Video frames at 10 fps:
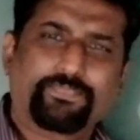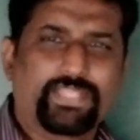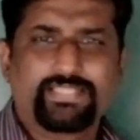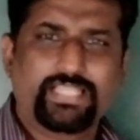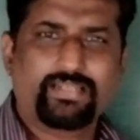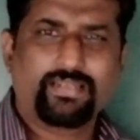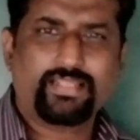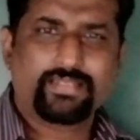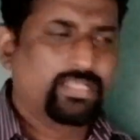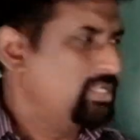Is that clear?
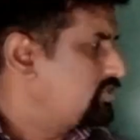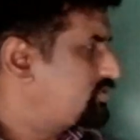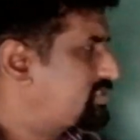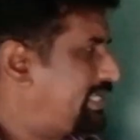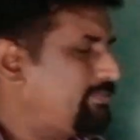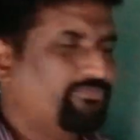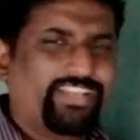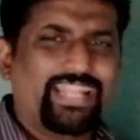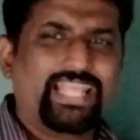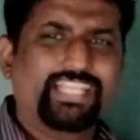So same way,
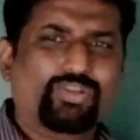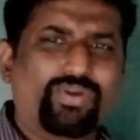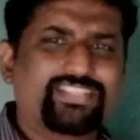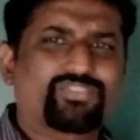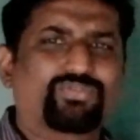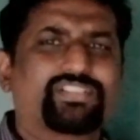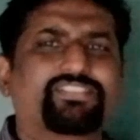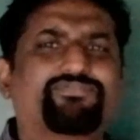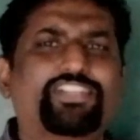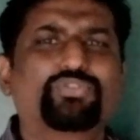likewise, students,
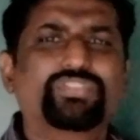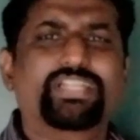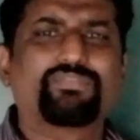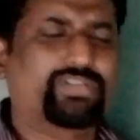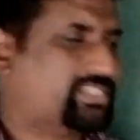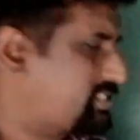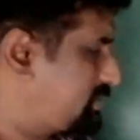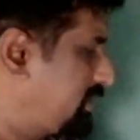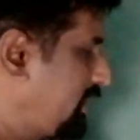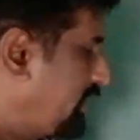if I do the reverse,